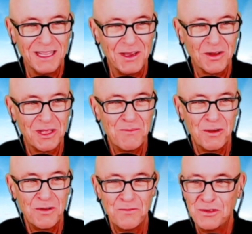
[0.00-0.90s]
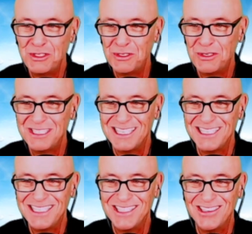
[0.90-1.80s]
The early bird for sure, says
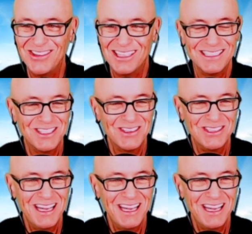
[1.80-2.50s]
Susan.